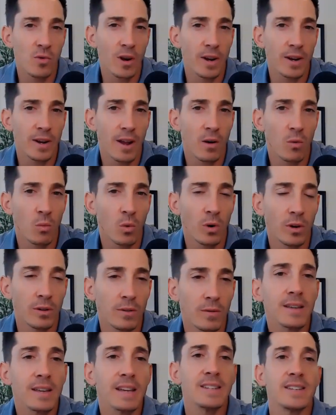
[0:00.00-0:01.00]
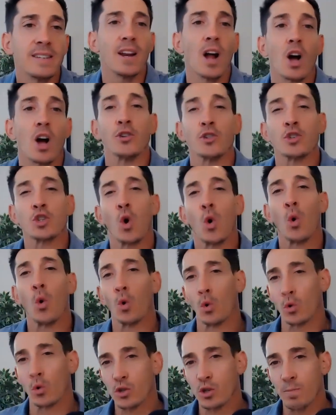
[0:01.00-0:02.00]
right now? What is it on
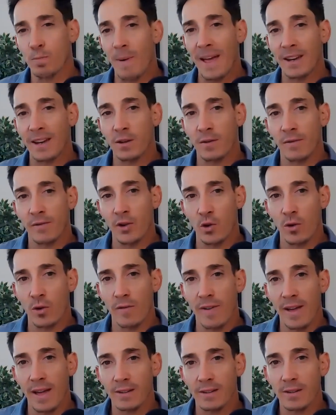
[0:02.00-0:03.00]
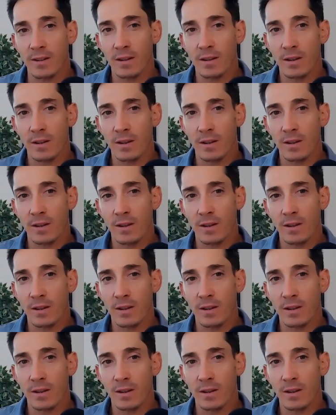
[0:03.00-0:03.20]
total spend of your event